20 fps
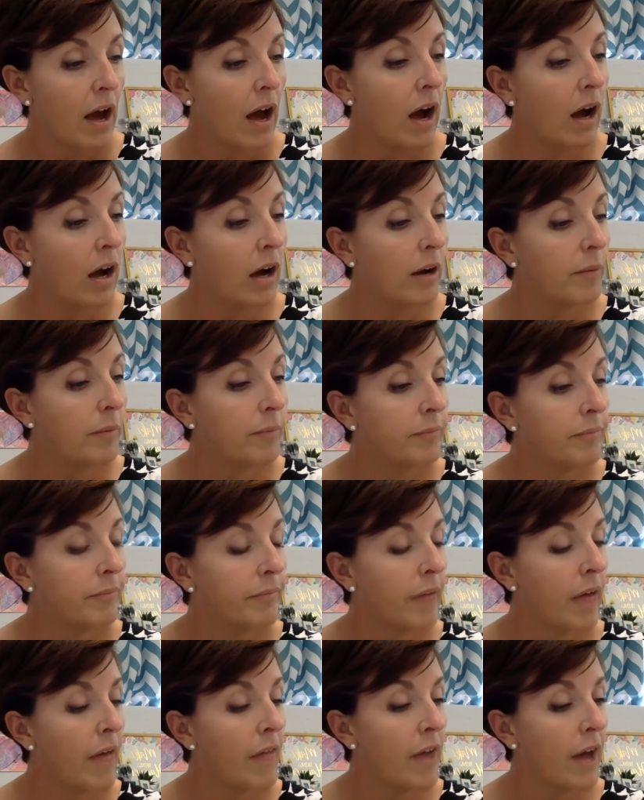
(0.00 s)
And
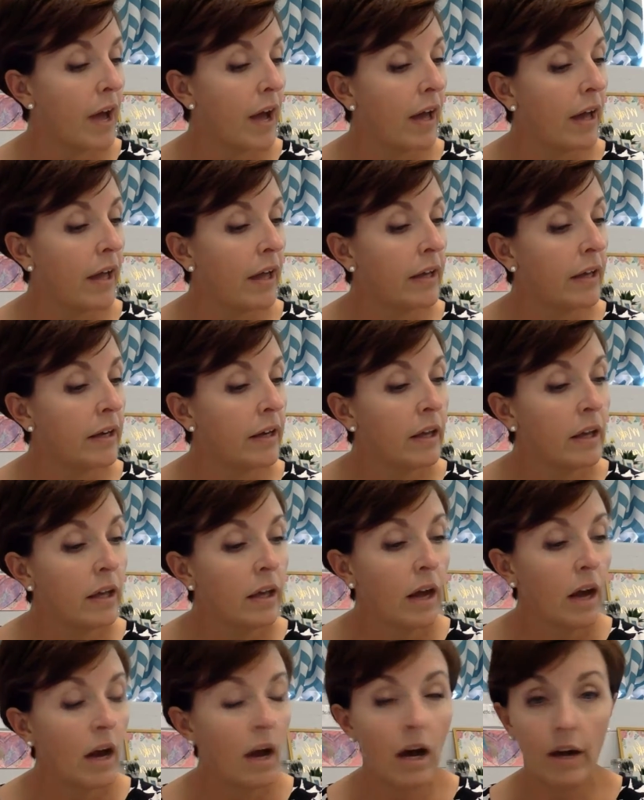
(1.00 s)
then
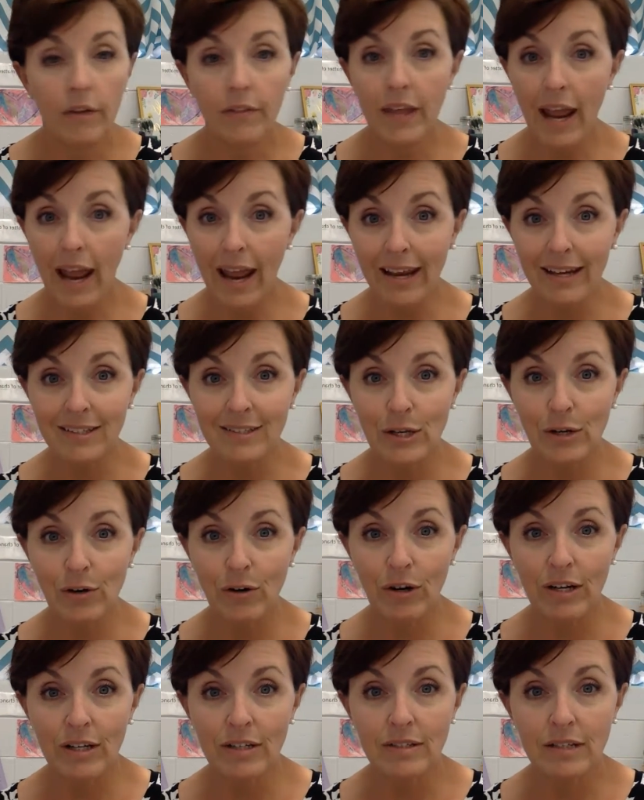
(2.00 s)
the
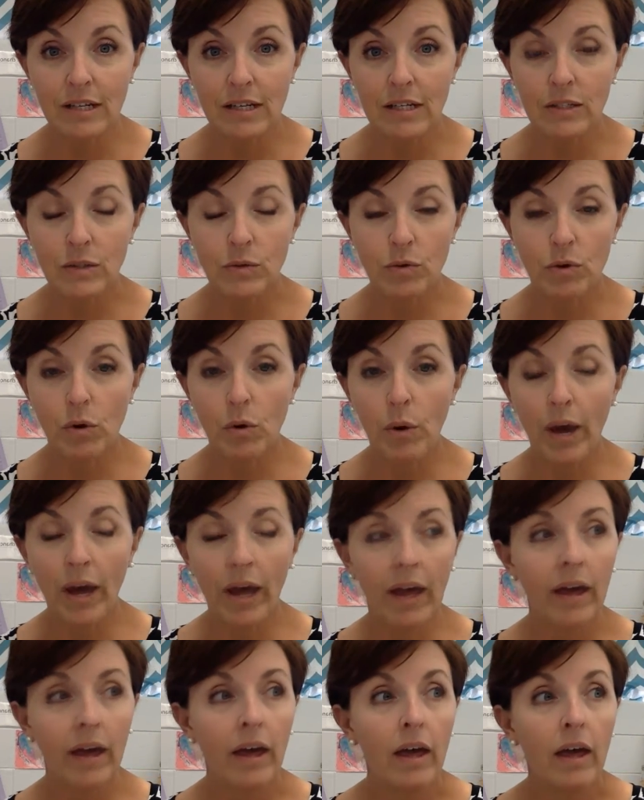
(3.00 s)
asynchronous days, real
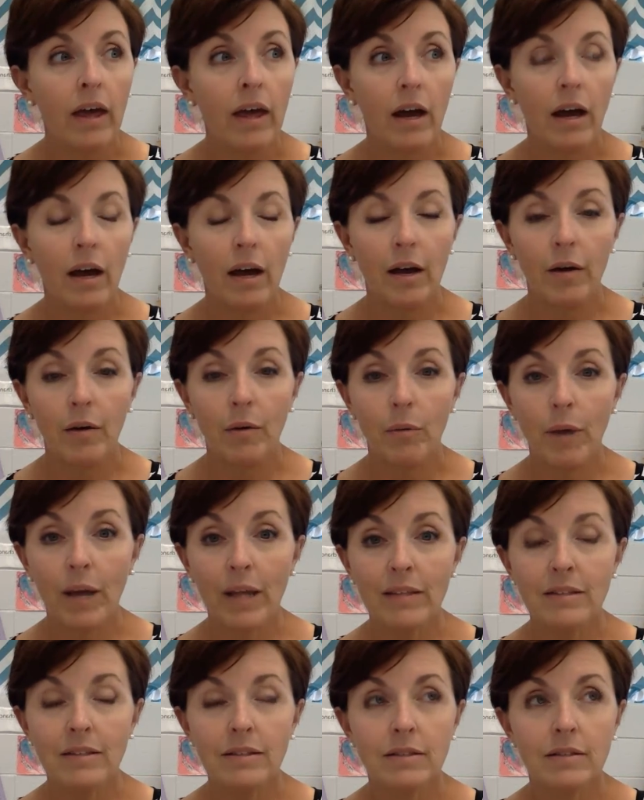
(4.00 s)
quick.
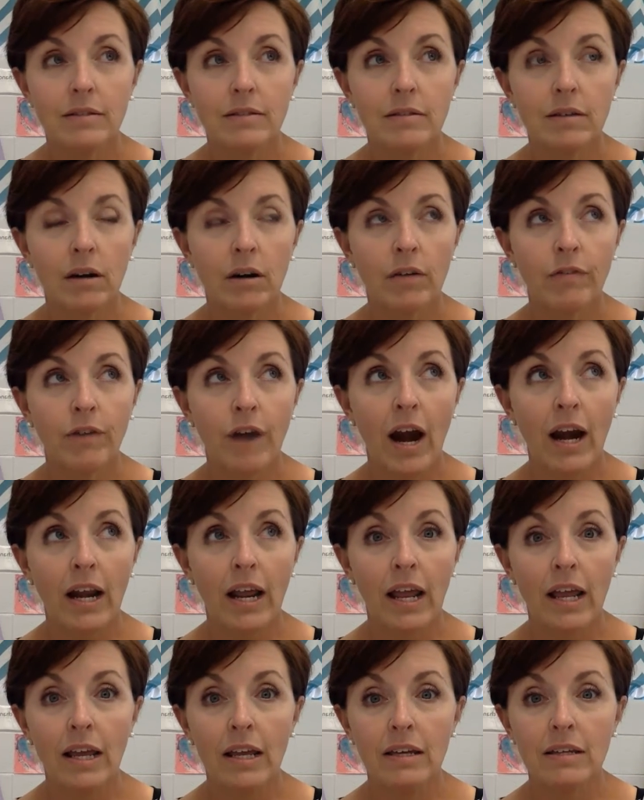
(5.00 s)
Wednesday or
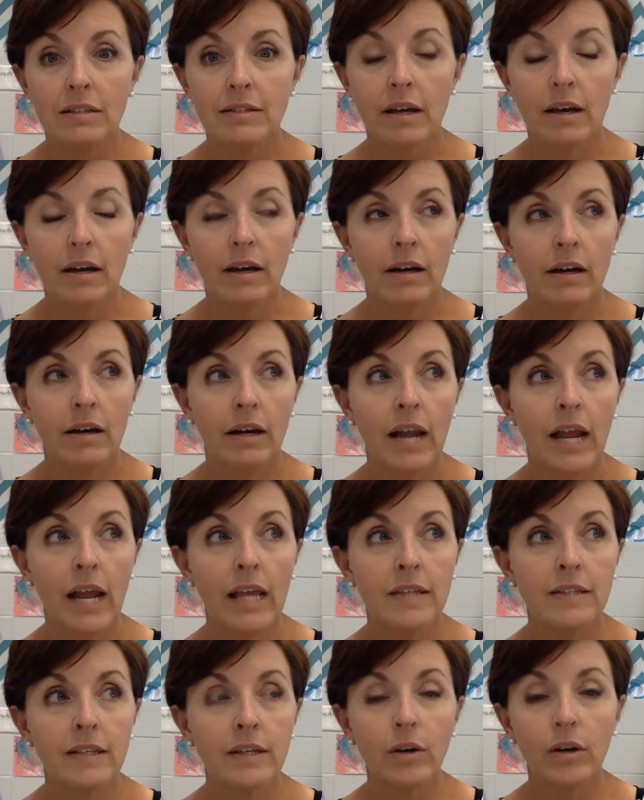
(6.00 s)
Friday is an
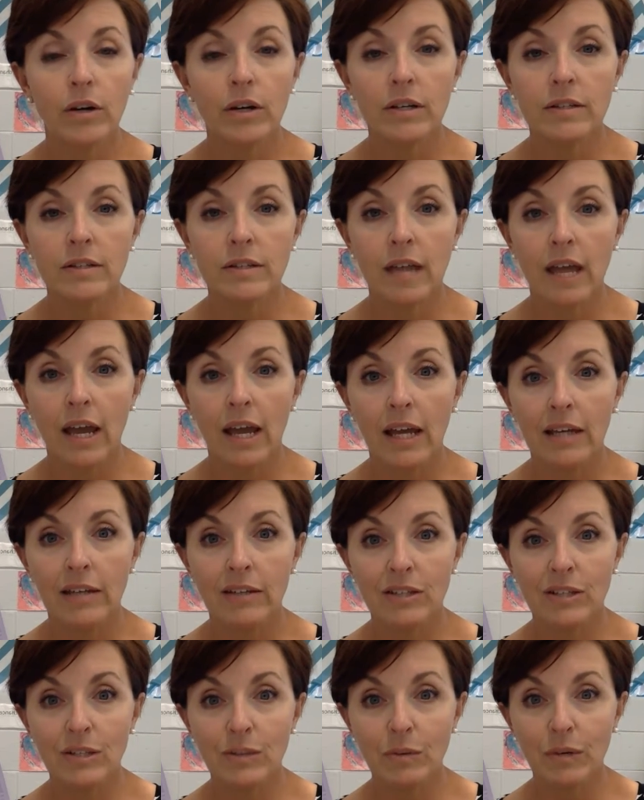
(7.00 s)
asynchronous day.
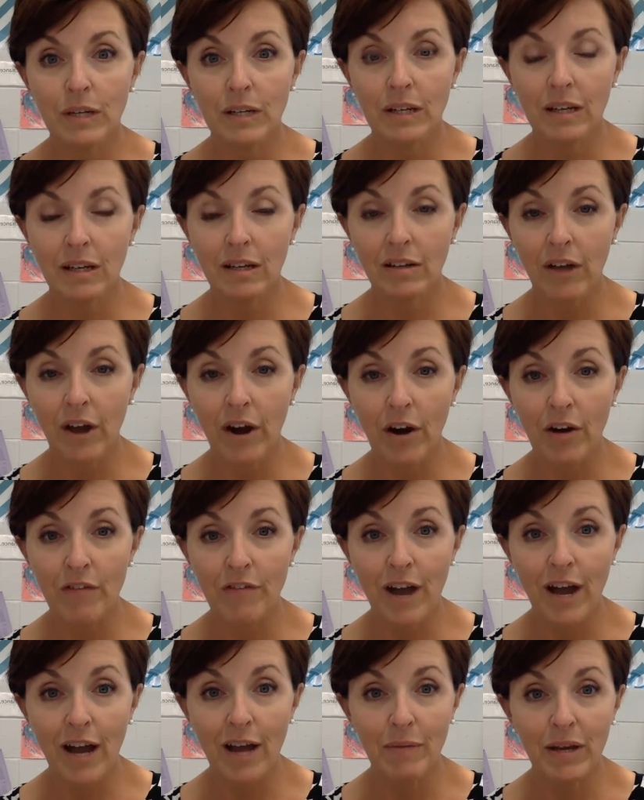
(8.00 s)
Just wanted to
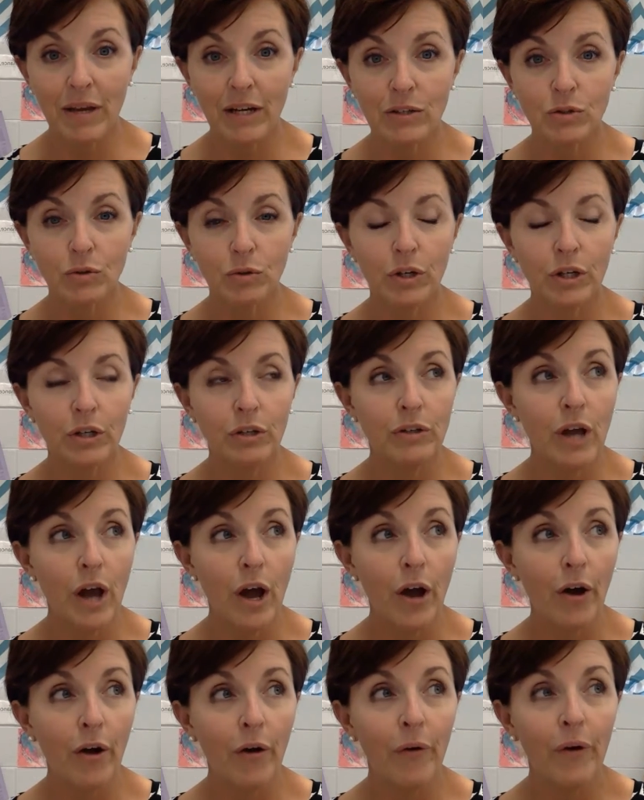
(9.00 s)
clarify, make sure you
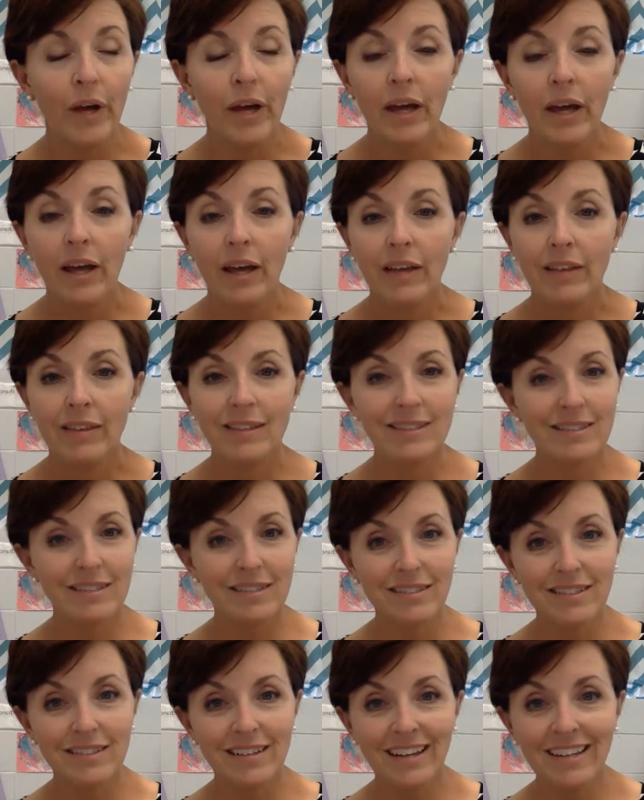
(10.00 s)
know, this
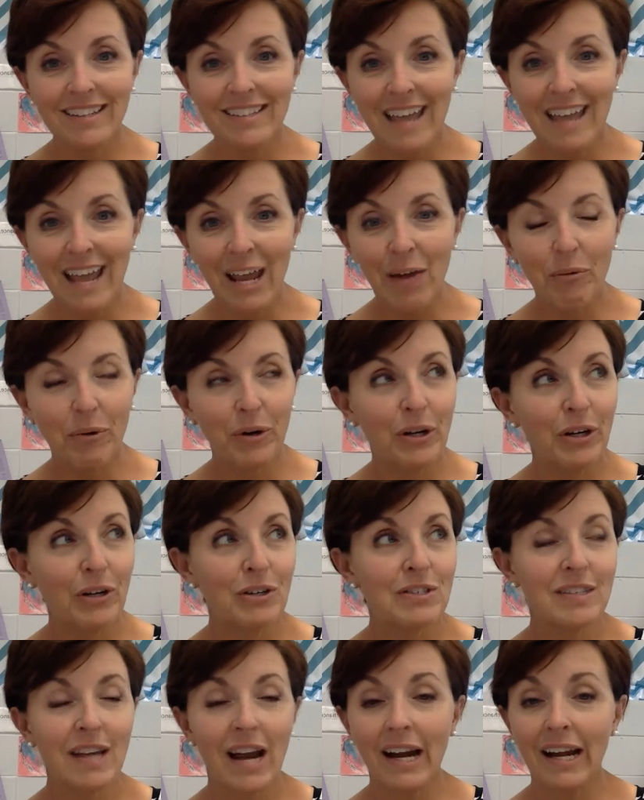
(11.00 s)
isn't a day where you're
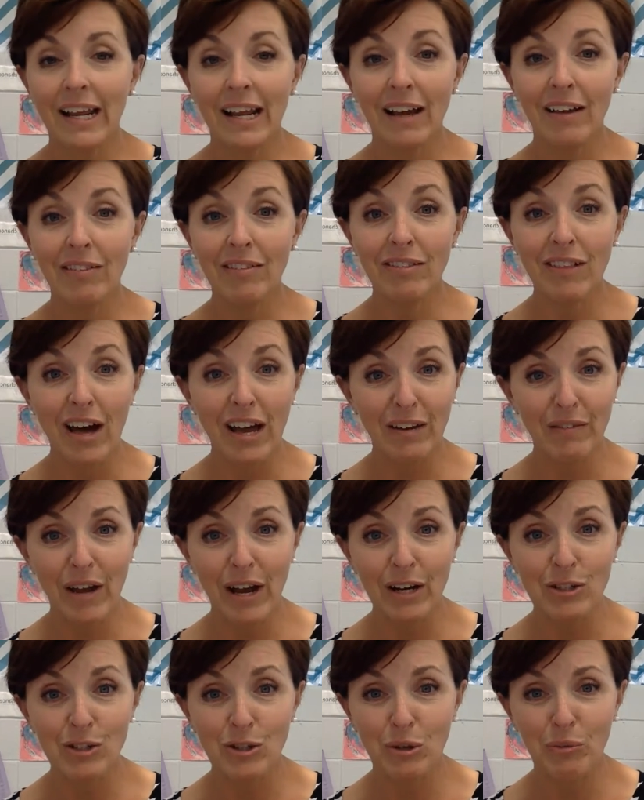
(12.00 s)
assigning a lot of
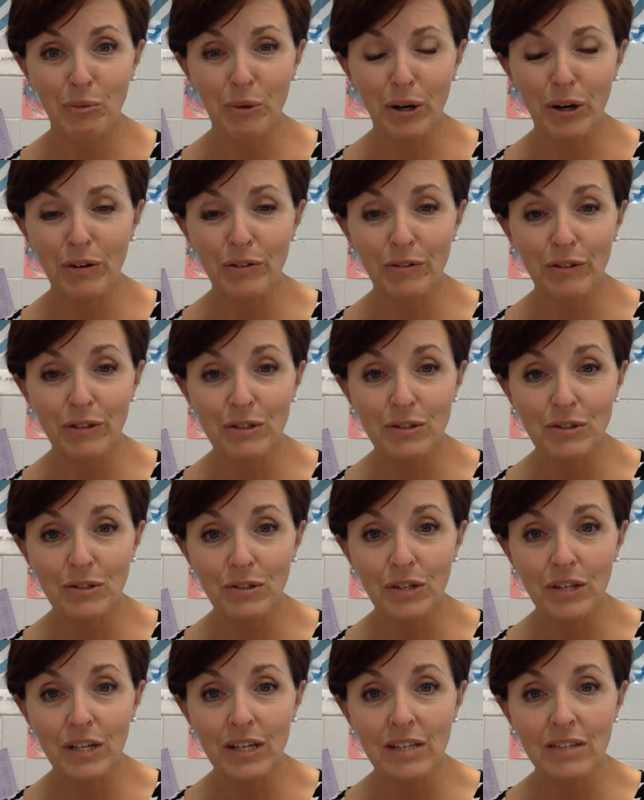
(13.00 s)
extra work for
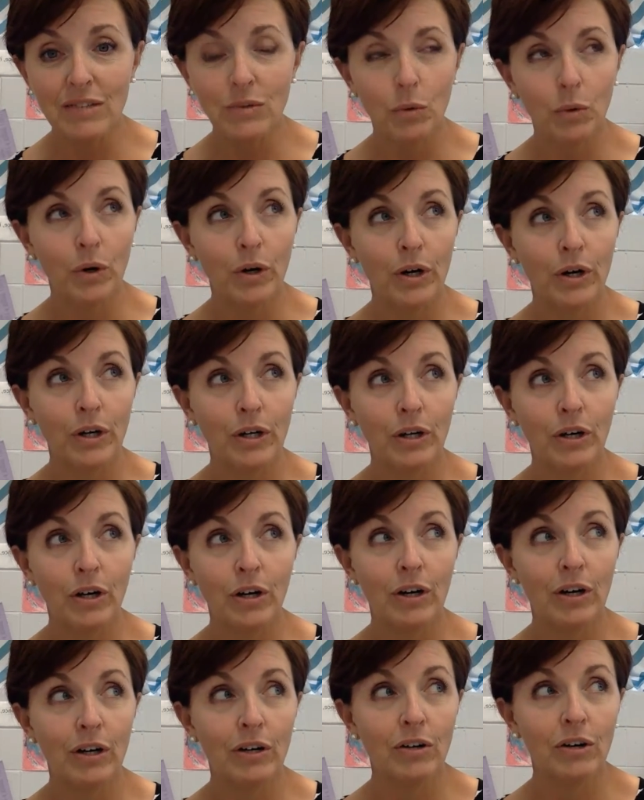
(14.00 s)
students or
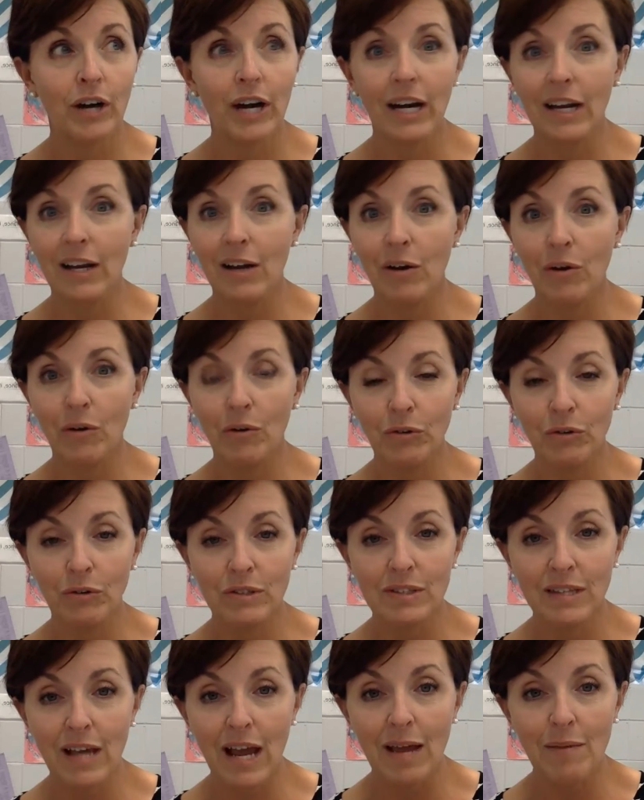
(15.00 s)
you're creating a whole new
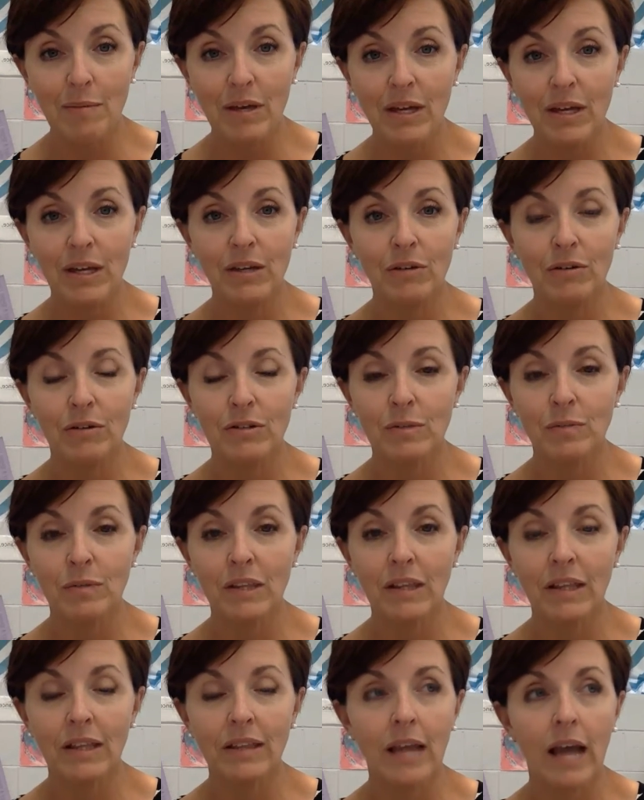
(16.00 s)
assignment or
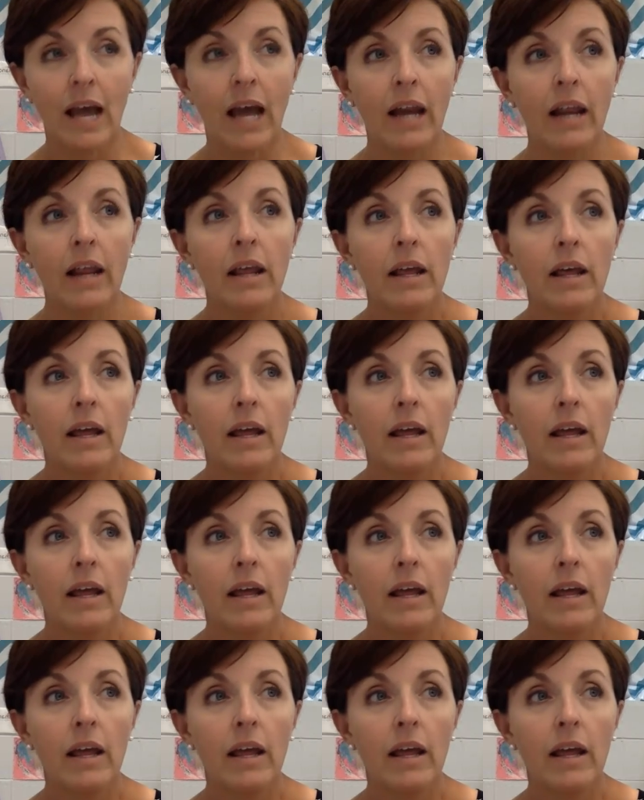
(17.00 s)
something like that.